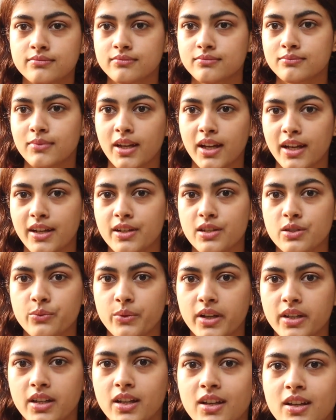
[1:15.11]
my hair is
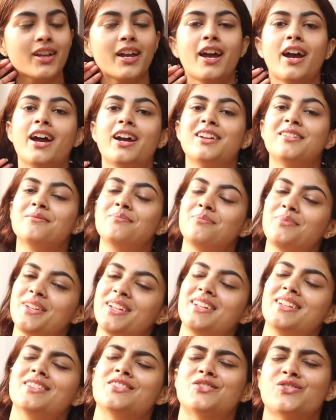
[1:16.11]
wet, and
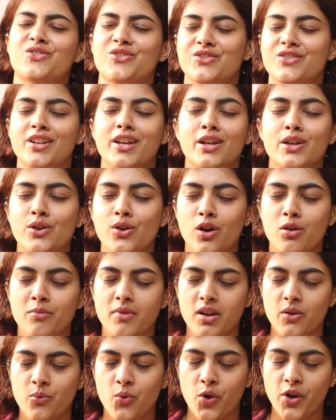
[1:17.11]
please just ignore
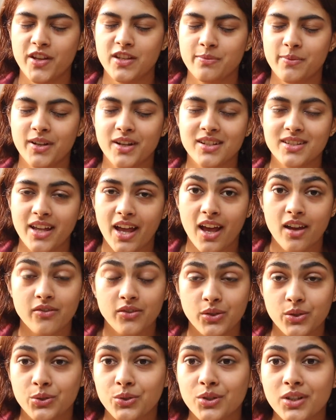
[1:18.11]
my voice because I have
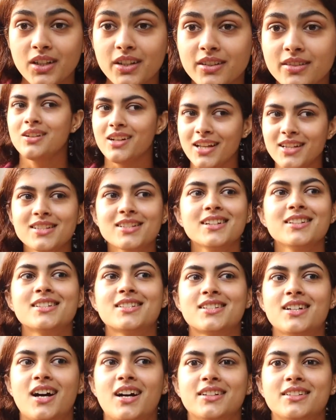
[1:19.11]
a cold. Let's get
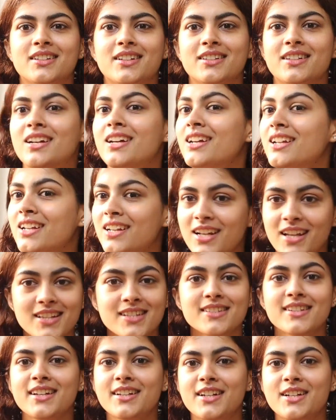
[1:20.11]
started.
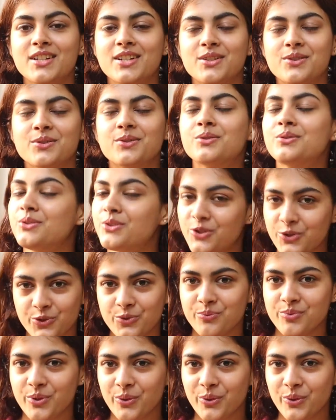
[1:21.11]
Let's get into the room